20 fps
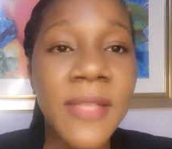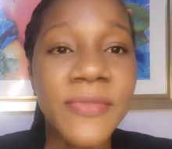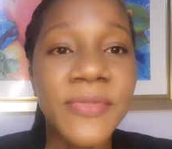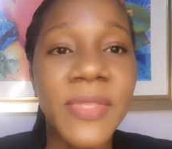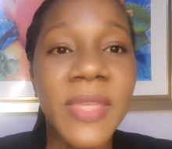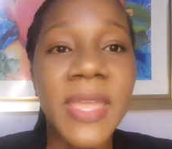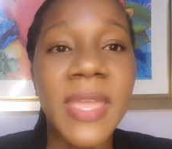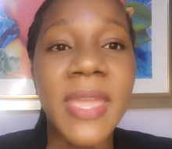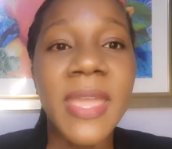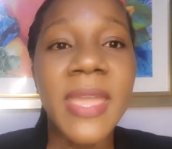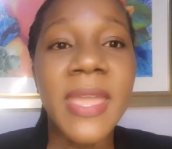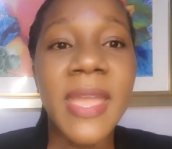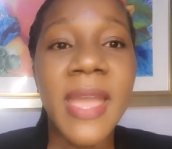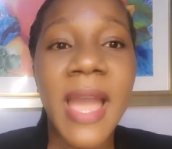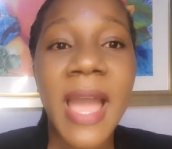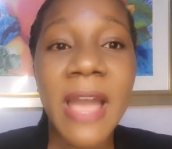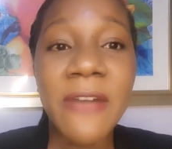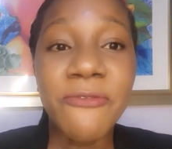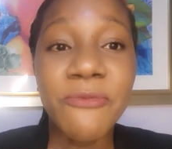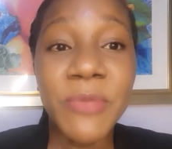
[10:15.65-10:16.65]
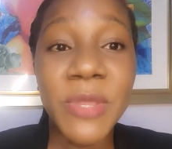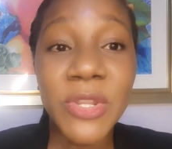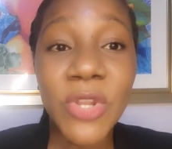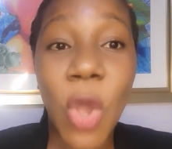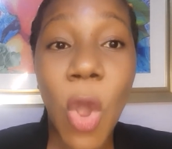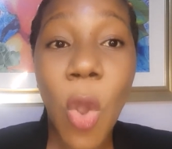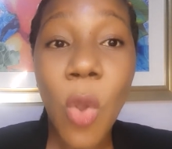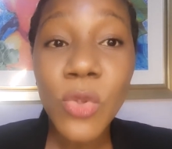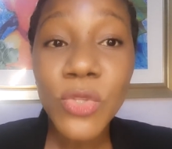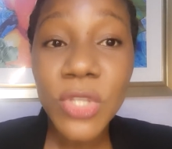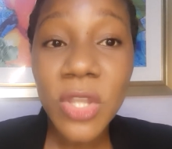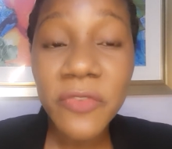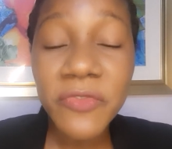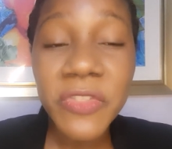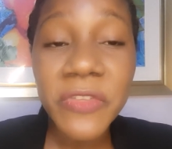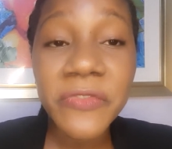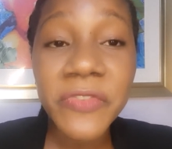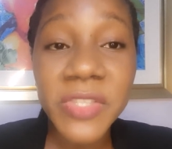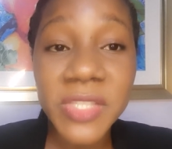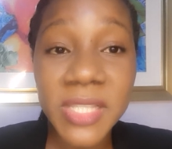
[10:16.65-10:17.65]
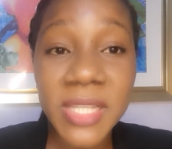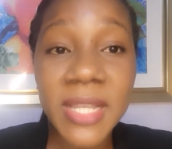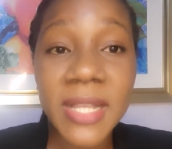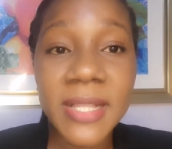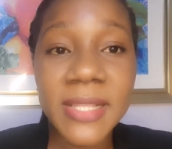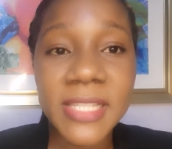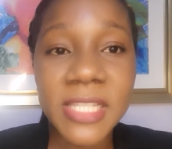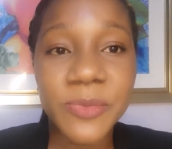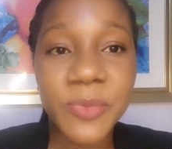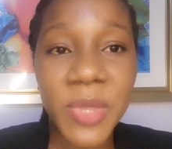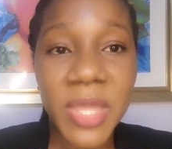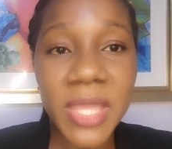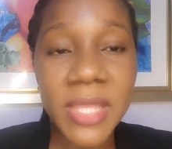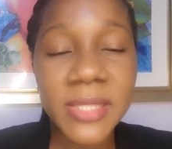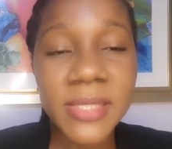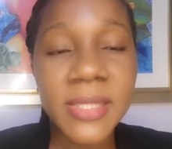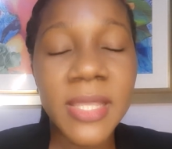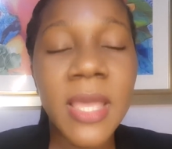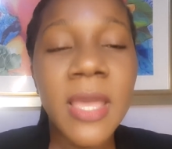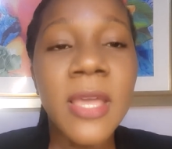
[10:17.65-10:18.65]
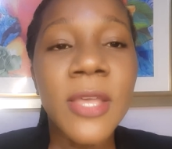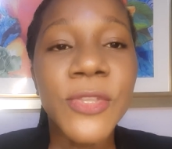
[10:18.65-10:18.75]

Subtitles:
They have been out of the physical space.